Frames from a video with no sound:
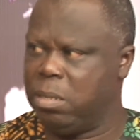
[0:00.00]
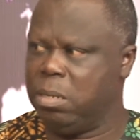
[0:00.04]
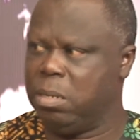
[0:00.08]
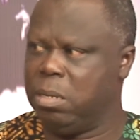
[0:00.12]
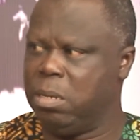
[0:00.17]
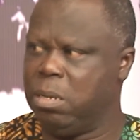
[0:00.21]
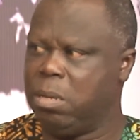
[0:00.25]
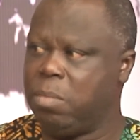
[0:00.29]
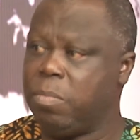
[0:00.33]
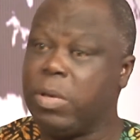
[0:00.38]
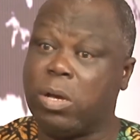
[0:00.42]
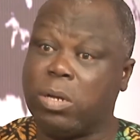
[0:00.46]

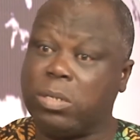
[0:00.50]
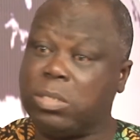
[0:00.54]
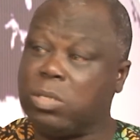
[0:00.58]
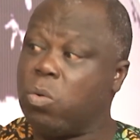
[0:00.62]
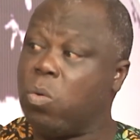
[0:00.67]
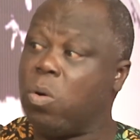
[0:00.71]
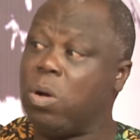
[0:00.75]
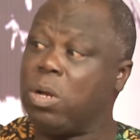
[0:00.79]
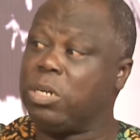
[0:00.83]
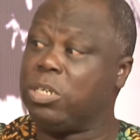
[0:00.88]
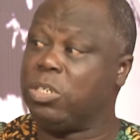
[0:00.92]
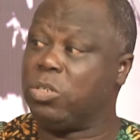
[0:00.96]
because the
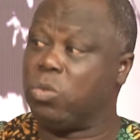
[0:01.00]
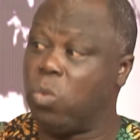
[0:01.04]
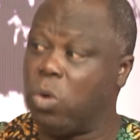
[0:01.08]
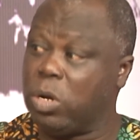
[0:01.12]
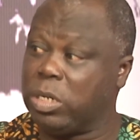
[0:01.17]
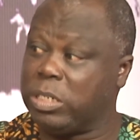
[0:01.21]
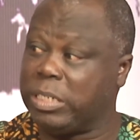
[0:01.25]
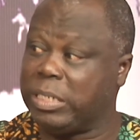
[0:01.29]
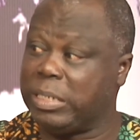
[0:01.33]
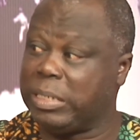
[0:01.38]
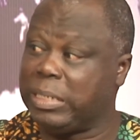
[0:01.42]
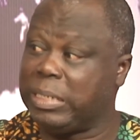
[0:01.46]
world is
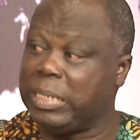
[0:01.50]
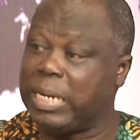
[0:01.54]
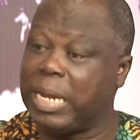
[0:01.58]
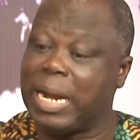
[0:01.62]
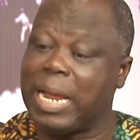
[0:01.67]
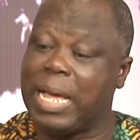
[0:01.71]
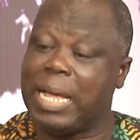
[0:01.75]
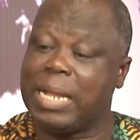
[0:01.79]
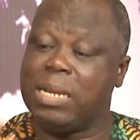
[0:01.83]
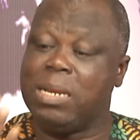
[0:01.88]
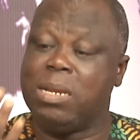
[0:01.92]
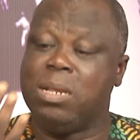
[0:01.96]
watching. There
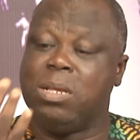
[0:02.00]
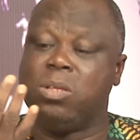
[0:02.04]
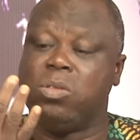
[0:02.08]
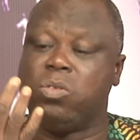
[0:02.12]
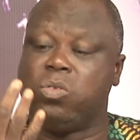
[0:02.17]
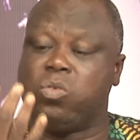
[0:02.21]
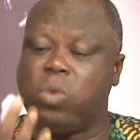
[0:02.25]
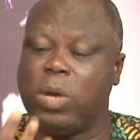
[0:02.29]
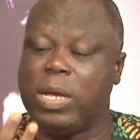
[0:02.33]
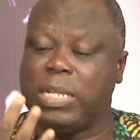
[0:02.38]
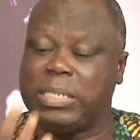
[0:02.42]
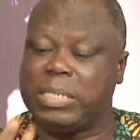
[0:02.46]
are
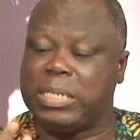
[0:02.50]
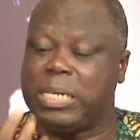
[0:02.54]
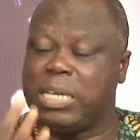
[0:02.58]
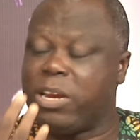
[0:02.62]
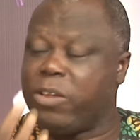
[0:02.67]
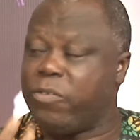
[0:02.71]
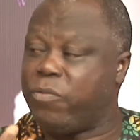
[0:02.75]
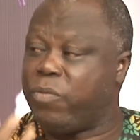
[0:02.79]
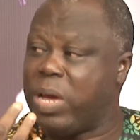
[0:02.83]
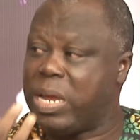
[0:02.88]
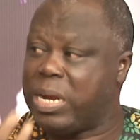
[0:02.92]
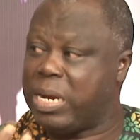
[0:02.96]
20
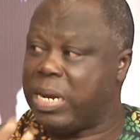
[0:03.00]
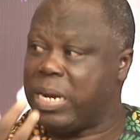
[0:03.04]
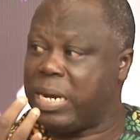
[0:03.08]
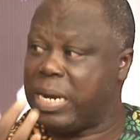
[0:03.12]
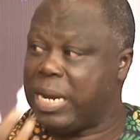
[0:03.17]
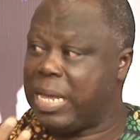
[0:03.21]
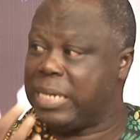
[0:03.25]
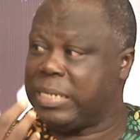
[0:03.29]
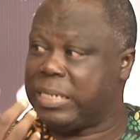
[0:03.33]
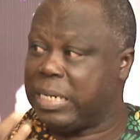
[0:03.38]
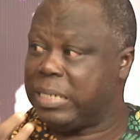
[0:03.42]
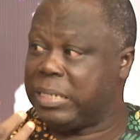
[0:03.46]
refinery
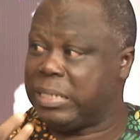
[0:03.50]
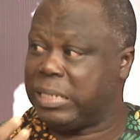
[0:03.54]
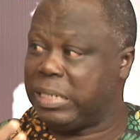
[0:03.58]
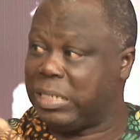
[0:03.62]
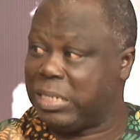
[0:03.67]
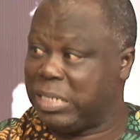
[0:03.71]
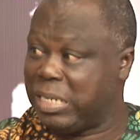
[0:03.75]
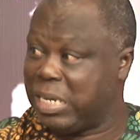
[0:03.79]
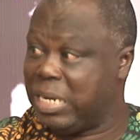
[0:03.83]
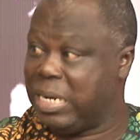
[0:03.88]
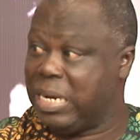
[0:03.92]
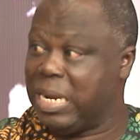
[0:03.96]
licenses
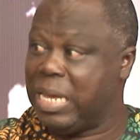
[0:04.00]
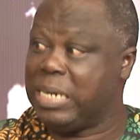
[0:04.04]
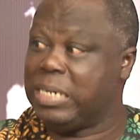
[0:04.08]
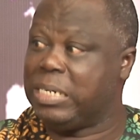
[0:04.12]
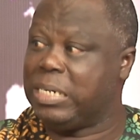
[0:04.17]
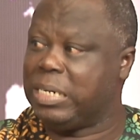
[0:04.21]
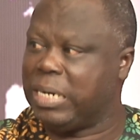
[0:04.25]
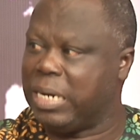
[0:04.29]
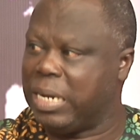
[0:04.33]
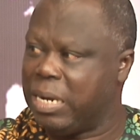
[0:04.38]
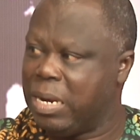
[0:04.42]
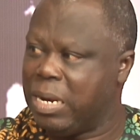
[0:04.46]
in
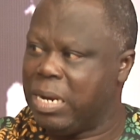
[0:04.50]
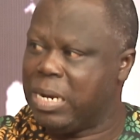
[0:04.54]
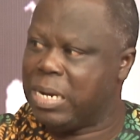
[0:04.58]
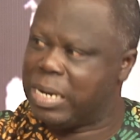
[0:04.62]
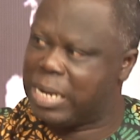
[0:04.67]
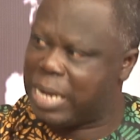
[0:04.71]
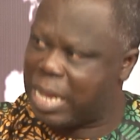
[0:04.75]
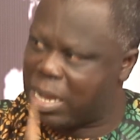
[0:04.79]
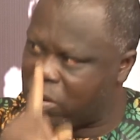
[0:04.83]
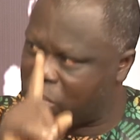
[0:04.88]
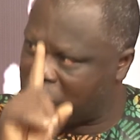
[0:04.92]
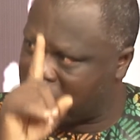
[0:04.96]
Nigeria.
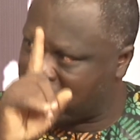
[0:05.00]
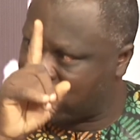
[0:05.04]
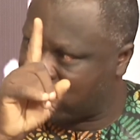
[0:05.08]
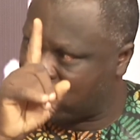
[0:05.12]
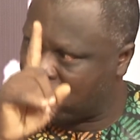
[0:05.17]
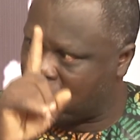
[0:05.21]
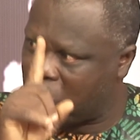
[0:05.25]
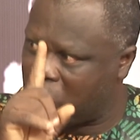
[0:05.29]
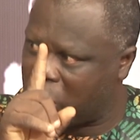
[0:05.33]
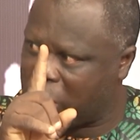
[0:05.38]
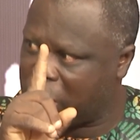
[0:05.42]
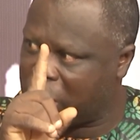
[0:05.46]
Dangote is
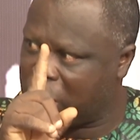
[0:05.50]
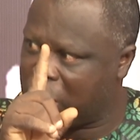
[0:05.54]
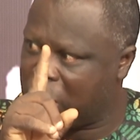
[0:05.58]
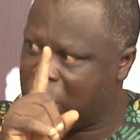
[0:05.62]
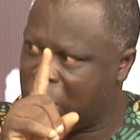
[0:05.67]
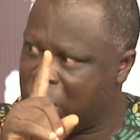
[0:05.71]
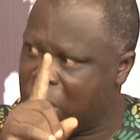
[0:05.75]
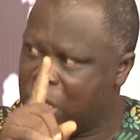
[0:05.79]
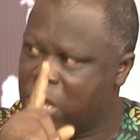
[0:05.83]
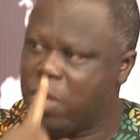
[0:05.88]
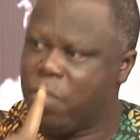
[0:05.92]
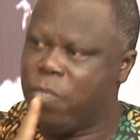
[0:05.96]
one.
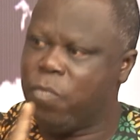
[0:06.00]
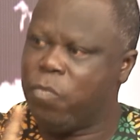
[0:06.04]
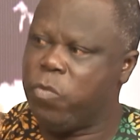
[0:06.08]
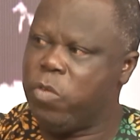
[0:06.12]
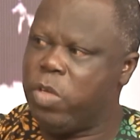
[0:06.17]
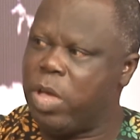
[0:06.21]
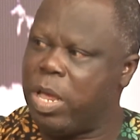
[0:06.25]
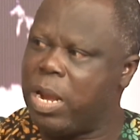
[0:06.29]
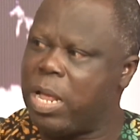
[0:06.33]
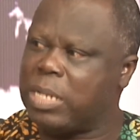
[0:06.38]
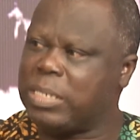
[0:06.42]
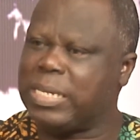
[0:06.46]
You are
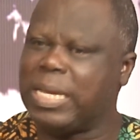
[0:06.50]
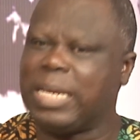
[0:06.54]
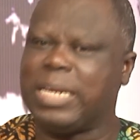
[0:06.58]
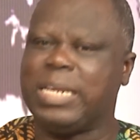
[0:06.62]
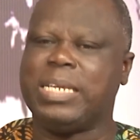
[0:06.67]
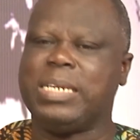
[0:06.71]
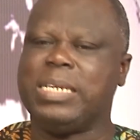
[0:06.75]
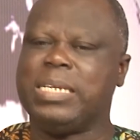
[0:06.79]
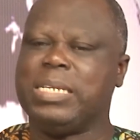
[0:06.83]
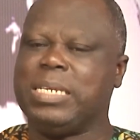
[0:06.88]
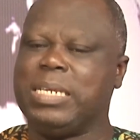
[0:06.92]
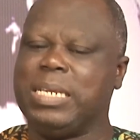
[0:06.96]
not
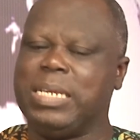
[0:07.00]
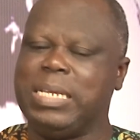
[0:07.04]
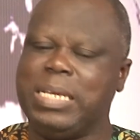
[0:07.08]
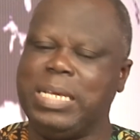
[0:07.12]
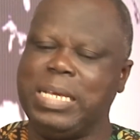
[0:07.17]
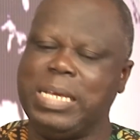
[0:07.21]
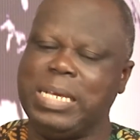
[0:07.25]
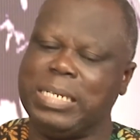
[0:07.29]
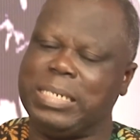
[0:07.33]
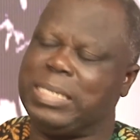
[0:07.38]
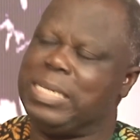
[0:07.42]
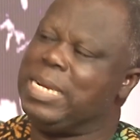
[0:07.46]
telling
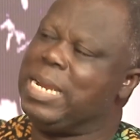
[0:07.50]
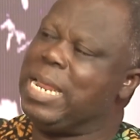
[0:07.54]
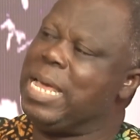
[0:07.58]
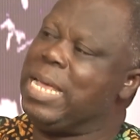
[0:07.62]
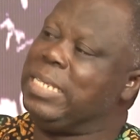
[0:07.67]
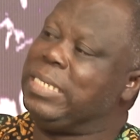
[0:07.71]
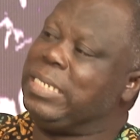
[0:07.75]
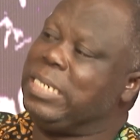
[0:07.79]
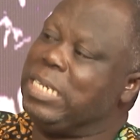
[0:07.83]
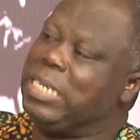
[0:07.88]
his 19